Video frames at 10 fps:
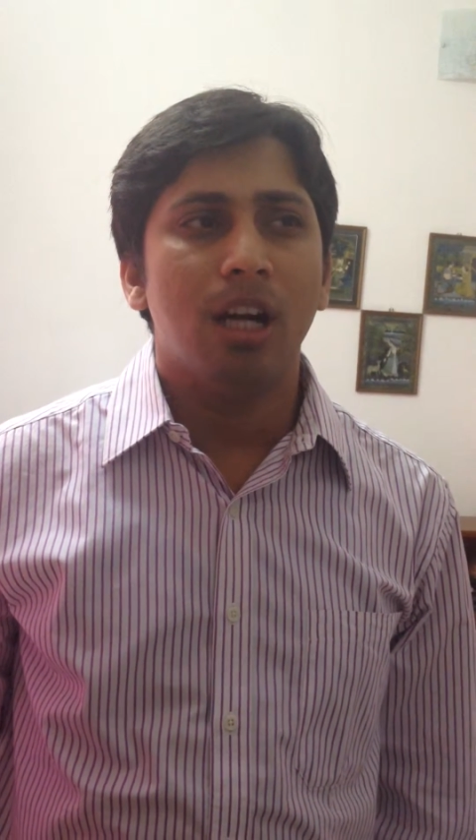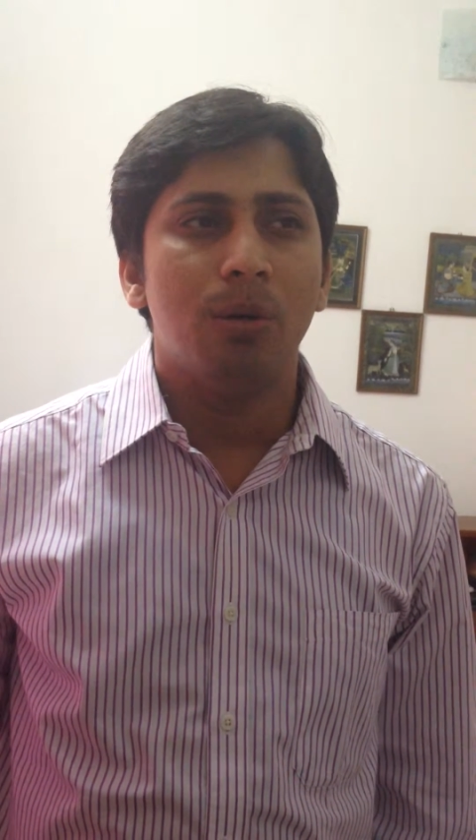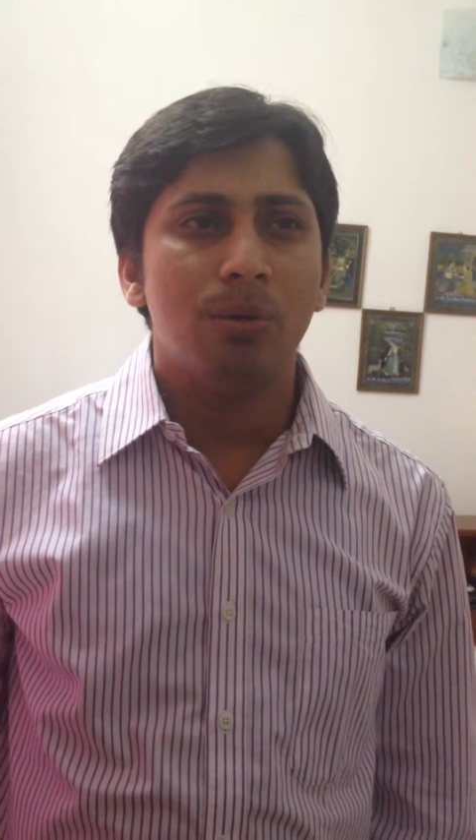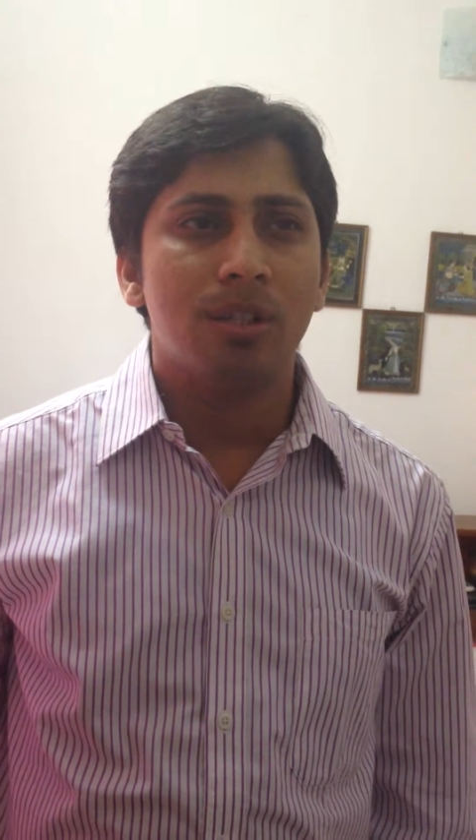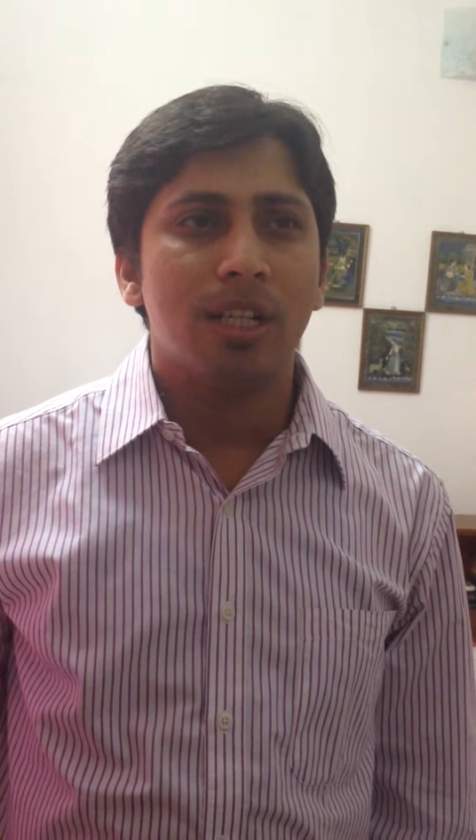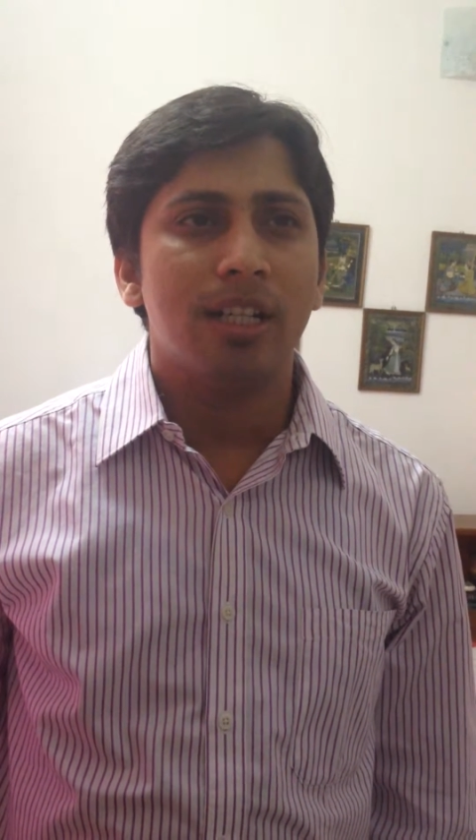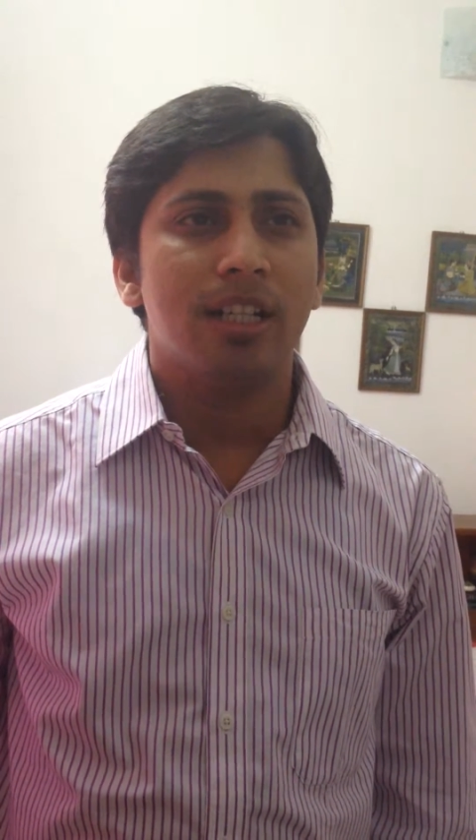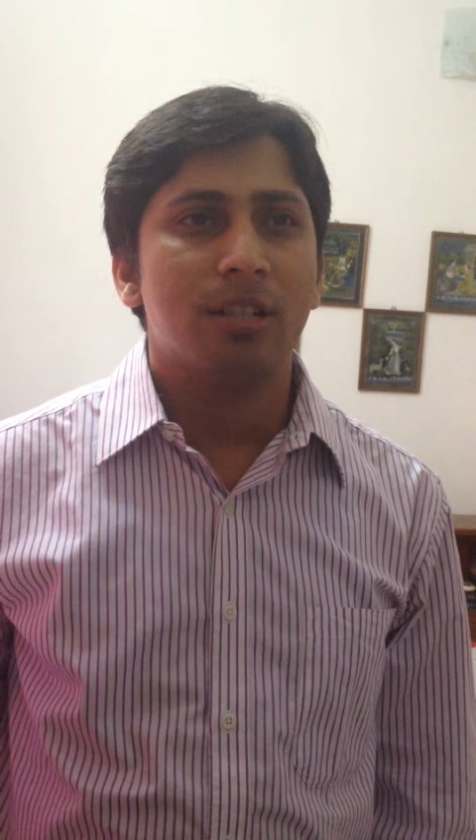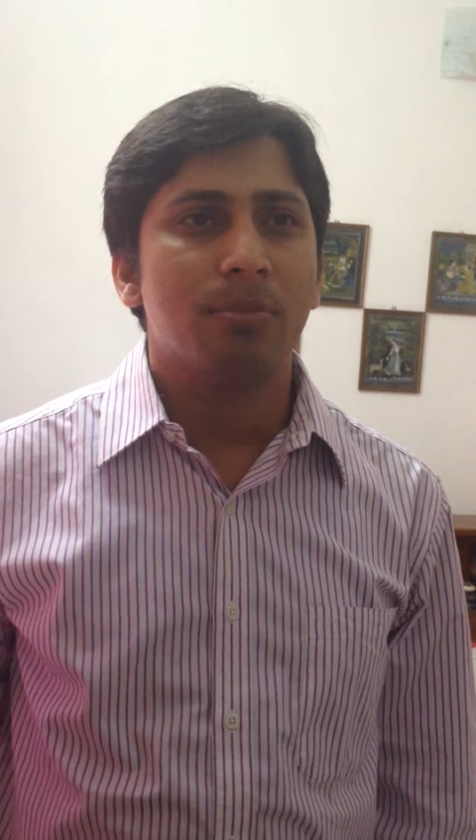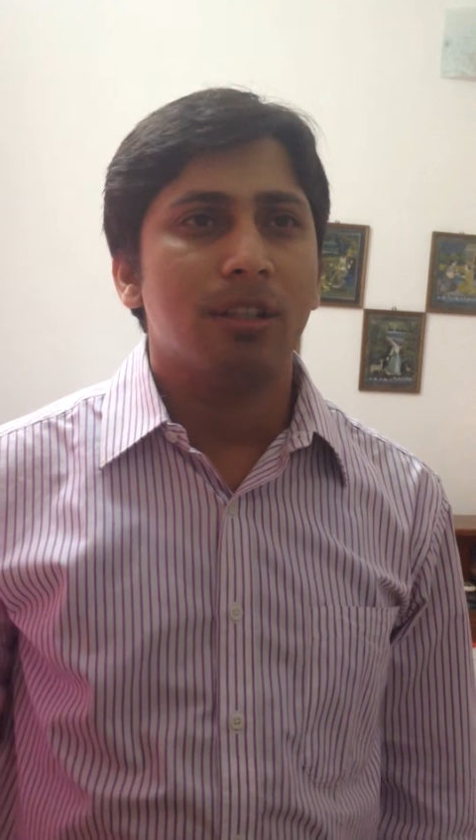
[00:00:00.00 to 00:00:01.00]
outside
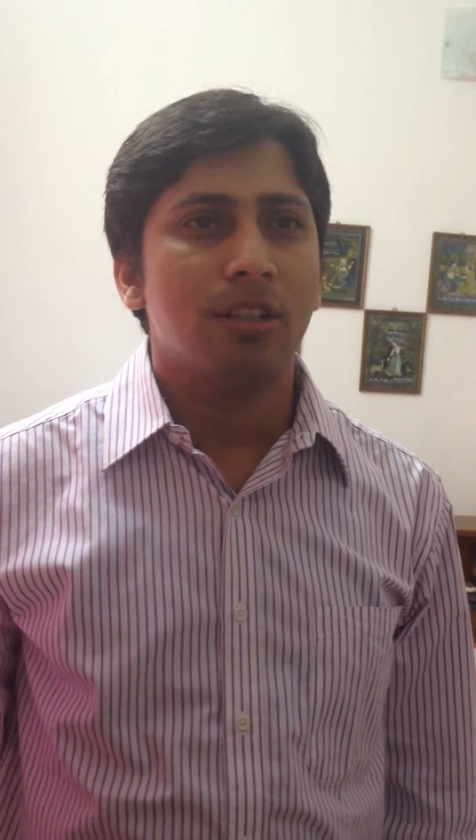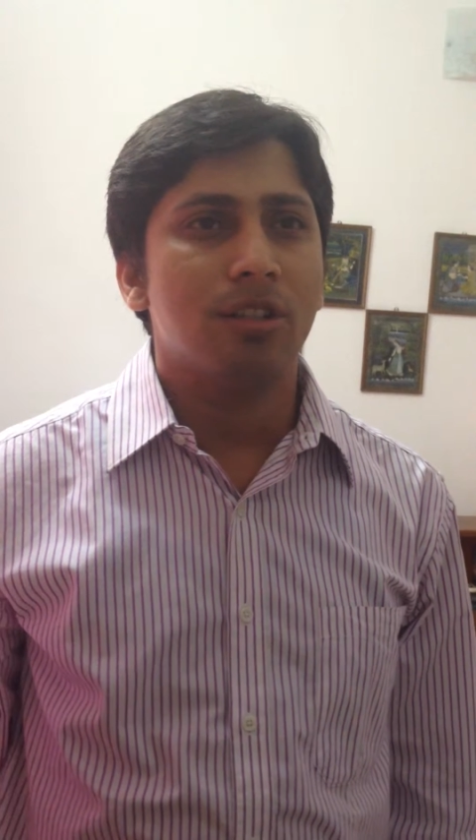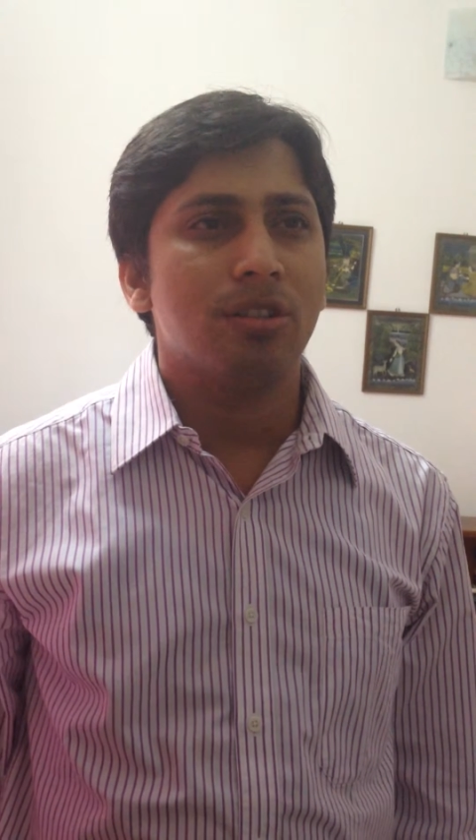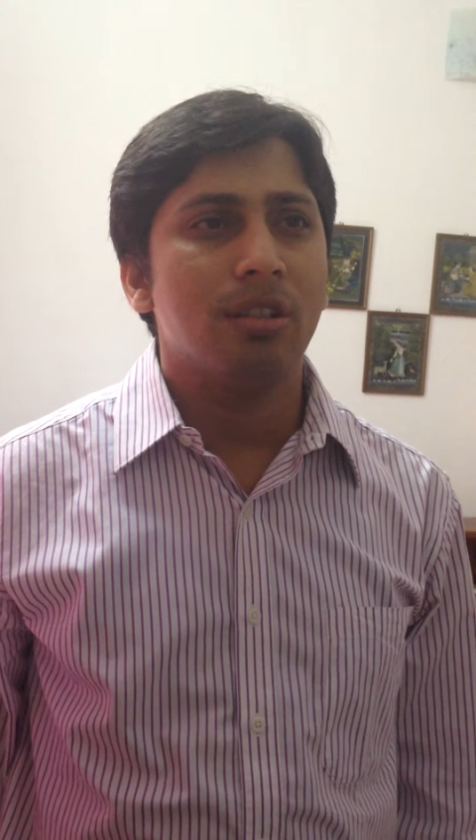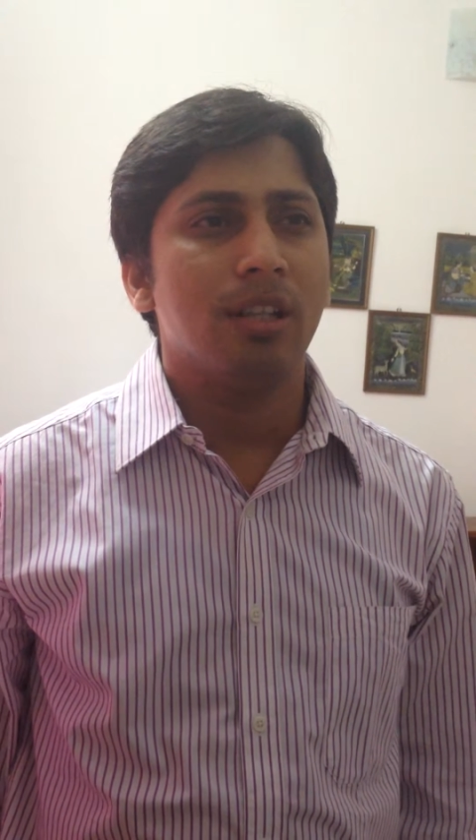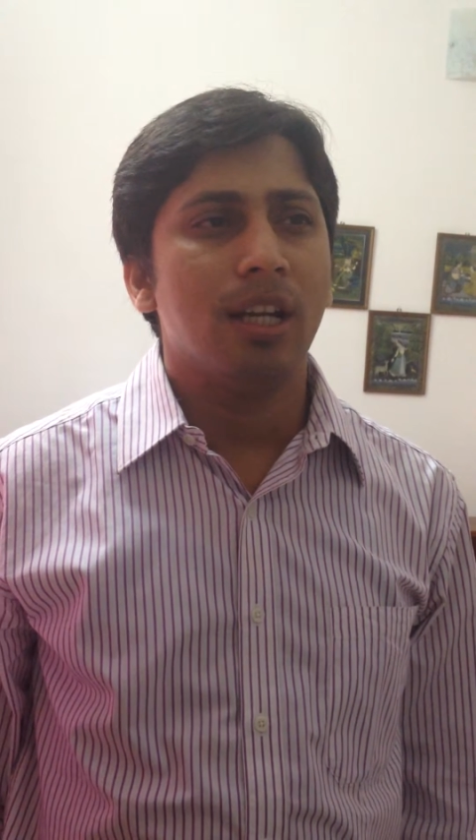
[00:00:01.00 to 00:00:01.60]
expectation